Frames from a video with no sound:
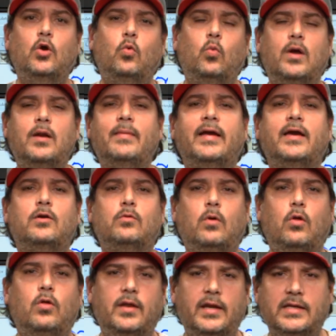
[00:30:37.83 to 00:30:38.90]
what am I going to
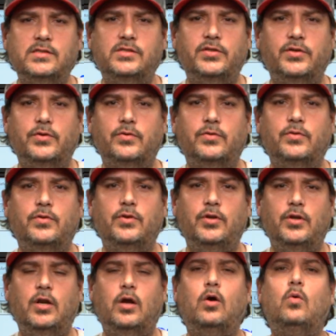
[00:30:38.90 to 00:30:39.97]
roll it into?
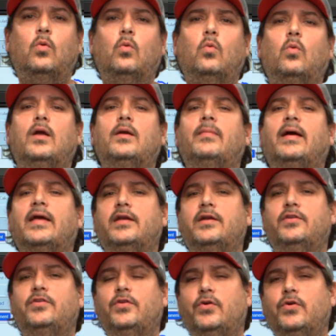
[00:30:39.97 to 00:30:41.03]
You know, what am I going
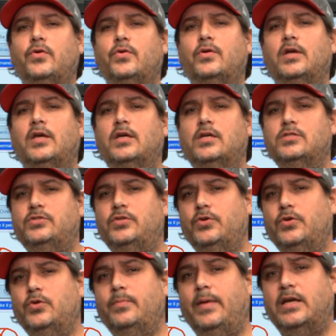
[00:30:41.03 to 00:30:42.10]
to do
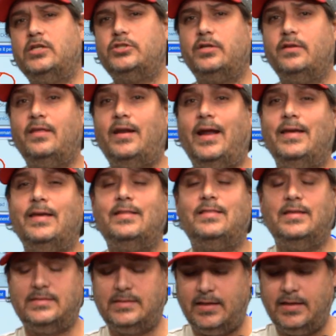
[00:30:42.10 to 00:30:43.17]
to make sure that I get
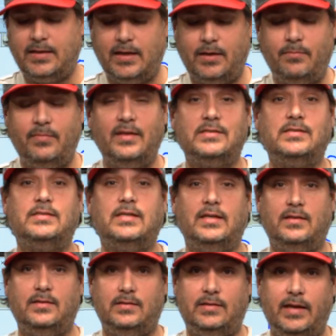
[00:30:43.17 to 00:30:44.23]
this income that's
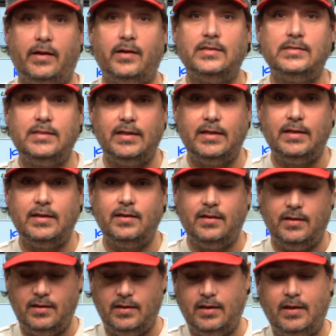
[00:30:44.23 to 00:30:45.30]
guaranteed
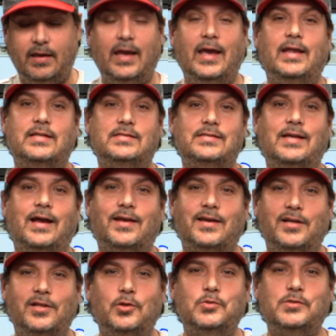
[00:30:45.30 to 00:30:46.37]
and it's not
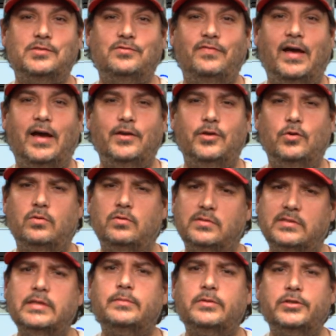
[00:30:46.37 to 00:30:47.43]
going to lose its value.
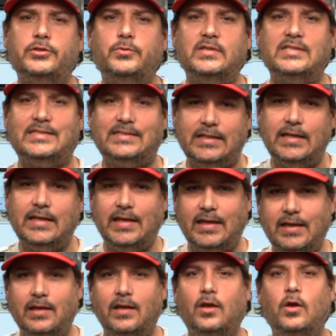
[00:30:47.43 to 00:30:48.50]
Similar to a
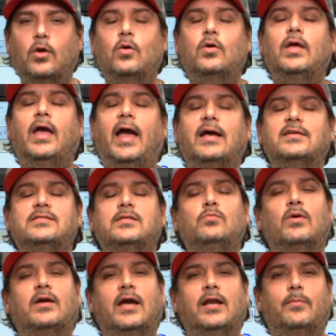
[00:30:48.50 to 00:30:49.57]
CD. Ask them
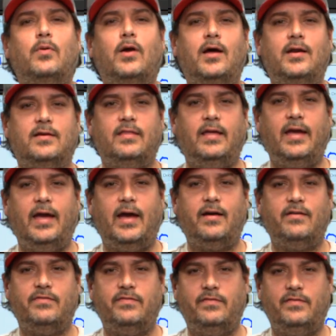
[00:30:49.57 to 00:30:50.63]
what kind of product they have,